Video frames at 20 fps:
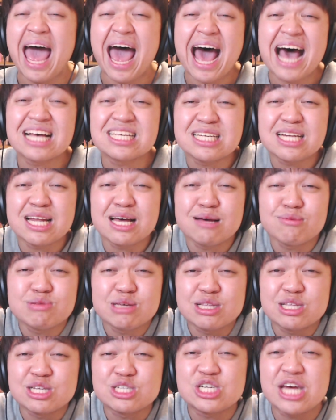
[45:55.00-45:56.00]
as it helps
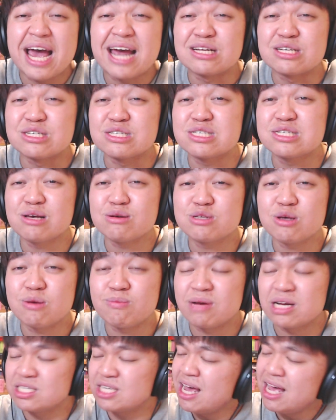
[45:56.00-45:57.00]
out the channel so
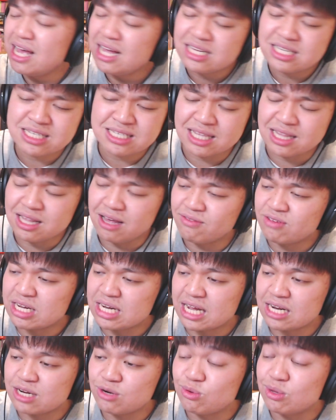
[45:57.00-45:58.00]
much. Just love
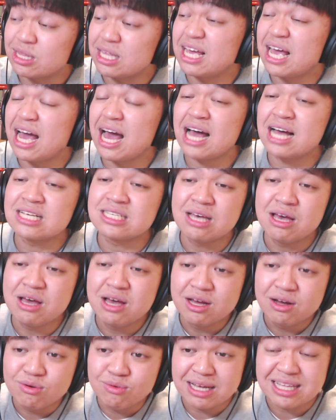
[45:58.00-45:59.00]
connecting with you guys
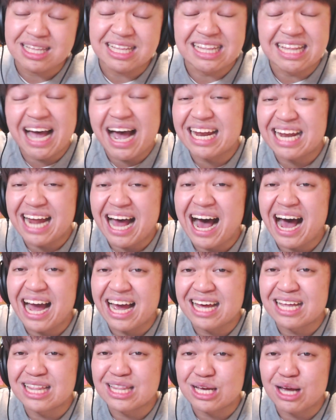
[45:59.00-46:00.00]
with
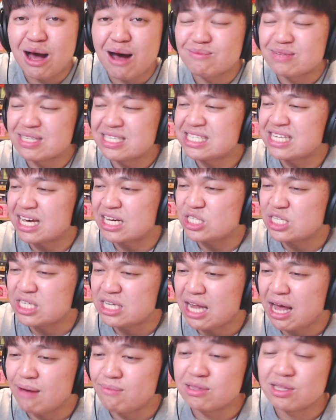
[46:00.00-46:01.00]
9i in the comment
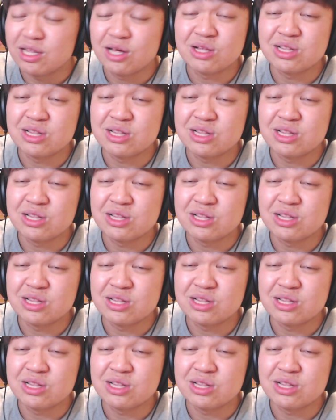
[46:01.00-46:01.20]
section down below.